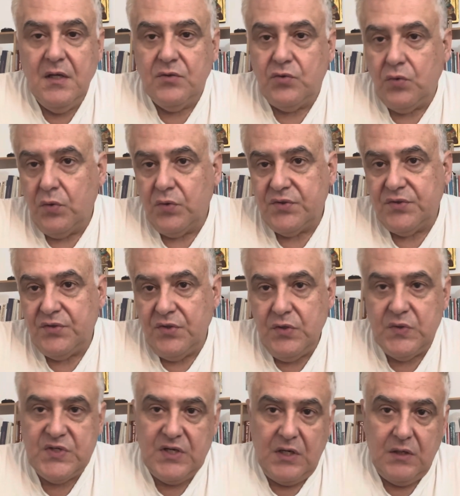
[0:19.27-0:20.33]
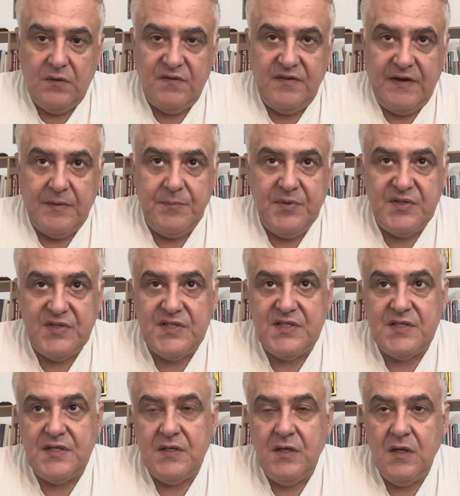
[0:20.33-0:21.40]
taught to new
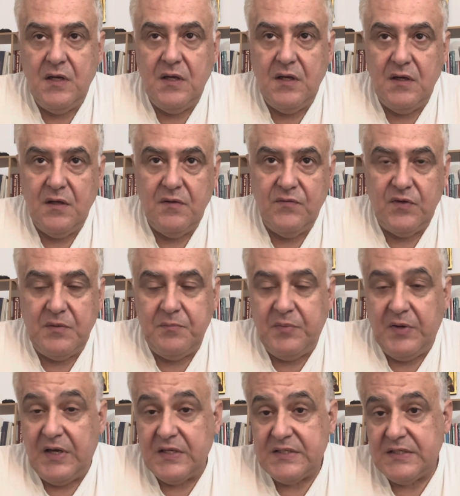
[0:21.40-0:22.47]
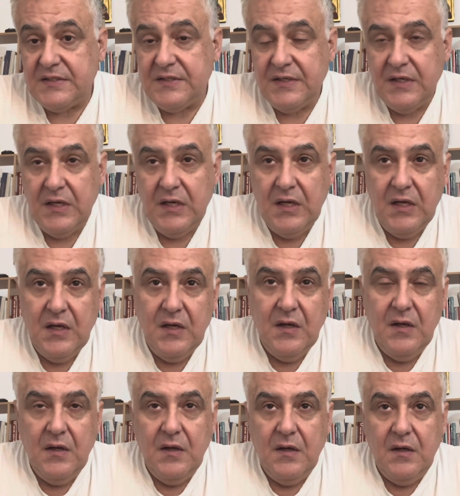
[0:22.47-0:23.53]
psychotherapists for the past
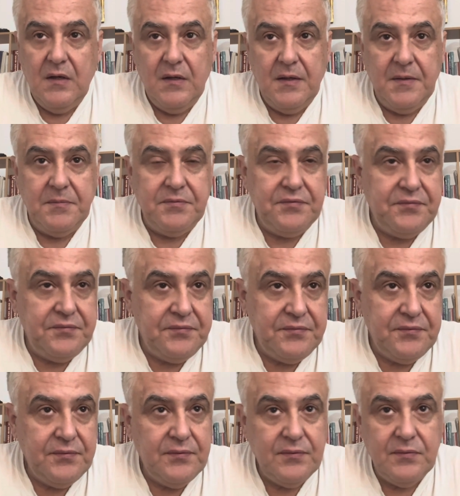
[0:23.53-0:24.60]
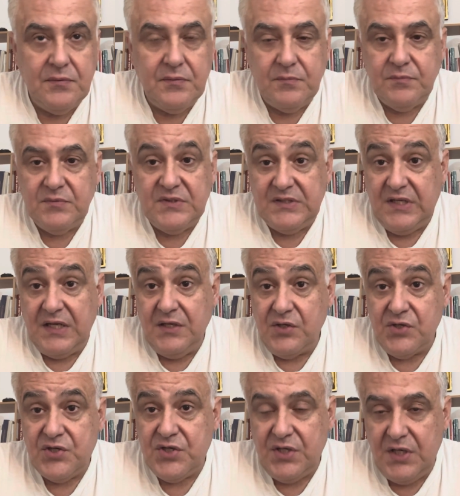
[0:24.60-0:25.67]

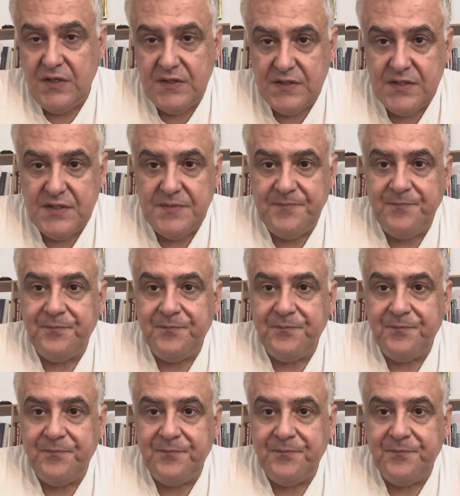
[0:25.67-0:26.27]
10-ish years,